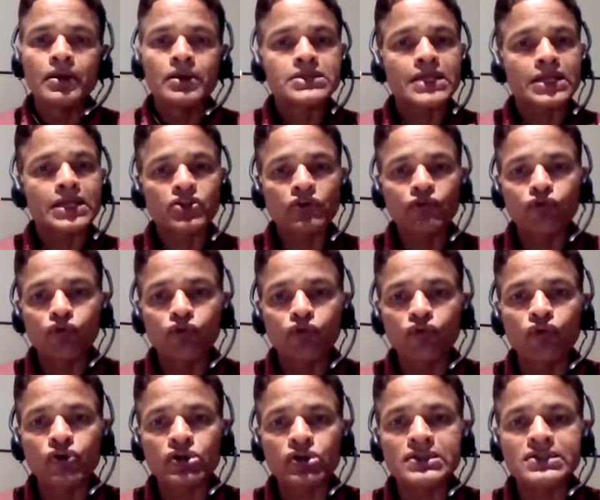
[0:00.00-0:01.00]
Section
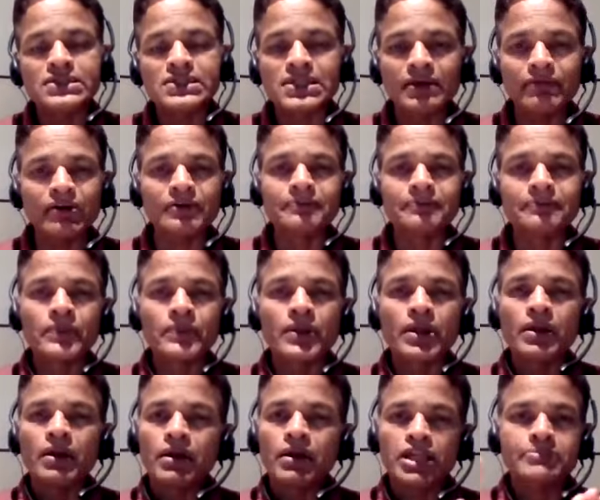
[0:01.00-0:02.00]
447,
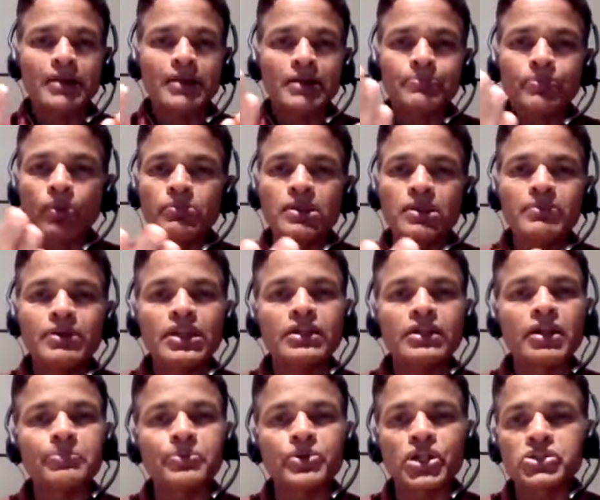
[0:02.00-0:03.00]
it might probably mean a
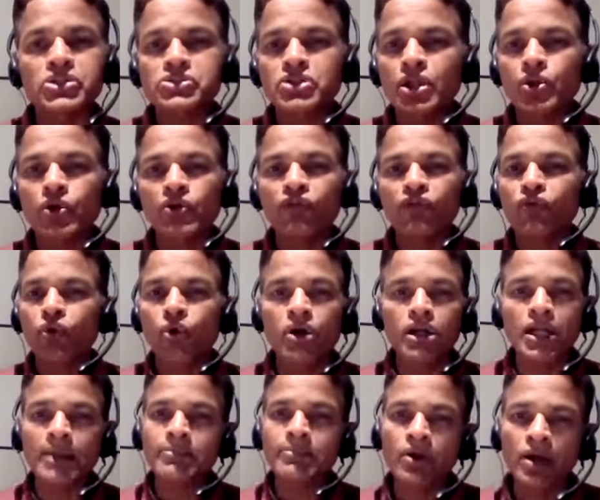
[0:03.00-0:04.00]
reputational loss for all
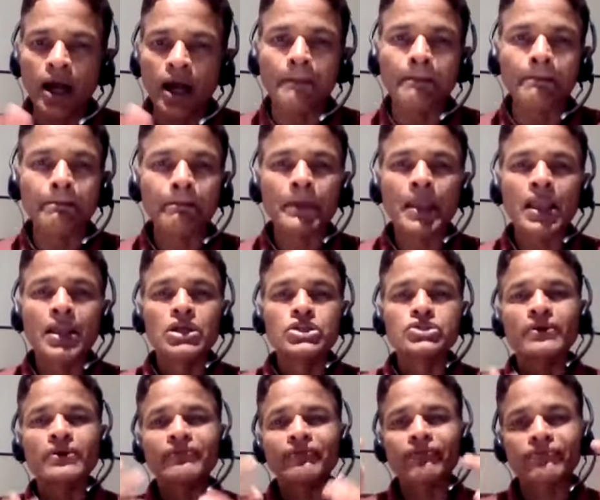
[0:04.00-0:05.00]
time to come.
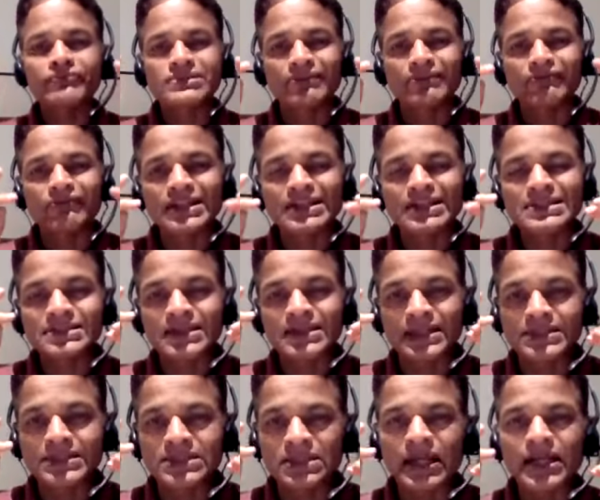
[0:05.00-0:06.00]
So if someone is
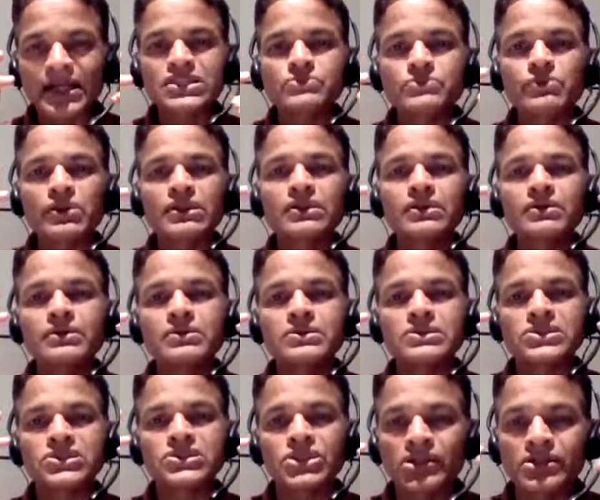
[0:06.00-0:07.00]
sensitized with the
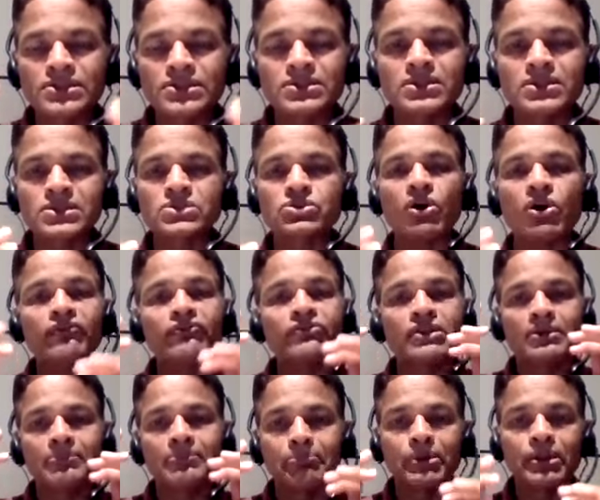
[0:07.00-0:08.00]
seriousness of
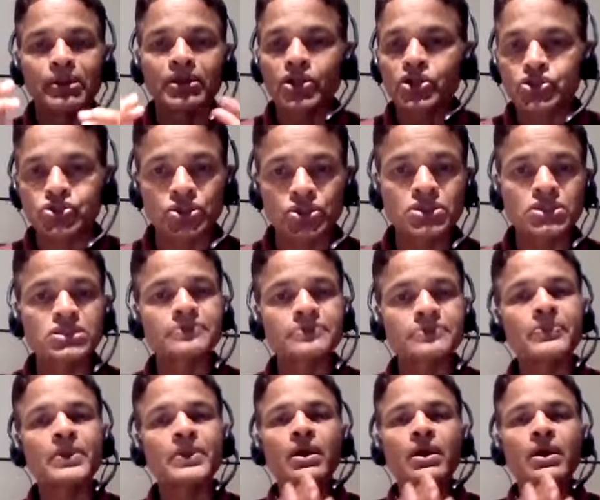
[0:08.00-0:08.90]
the implications,